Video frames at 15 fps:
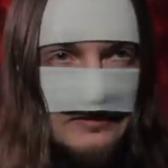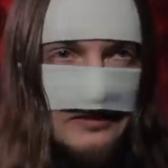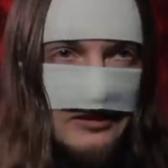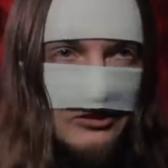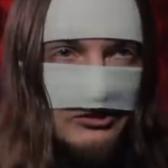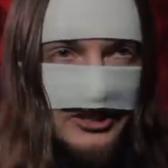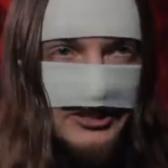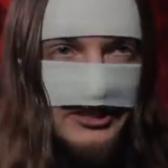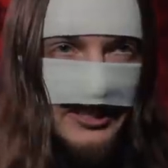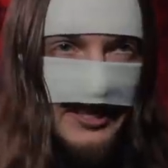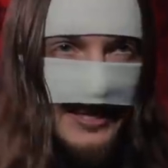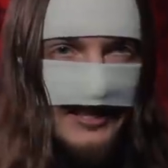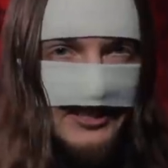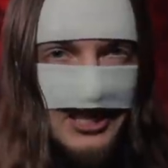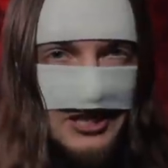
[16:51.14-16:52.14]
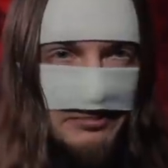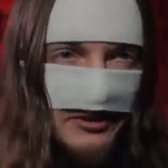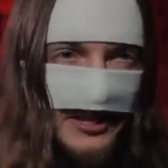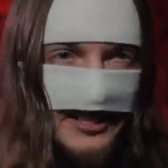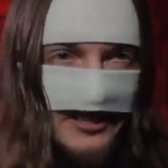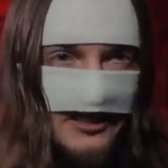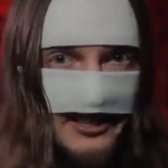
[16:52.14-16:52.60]
only to end up
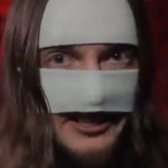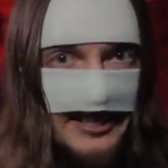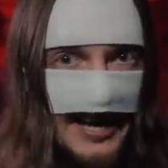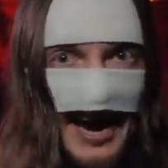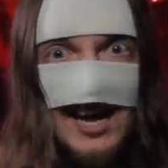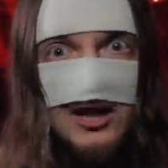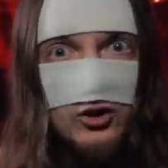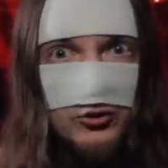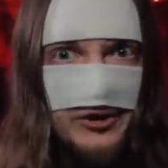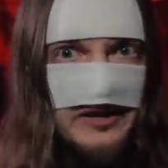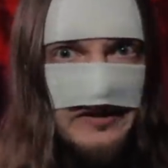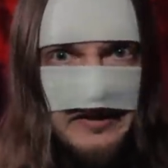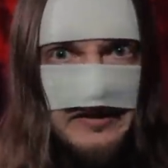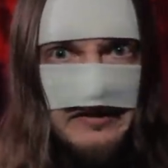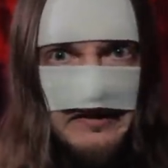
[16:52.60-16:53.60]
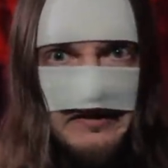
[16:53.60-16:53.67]
like Dick Halloran.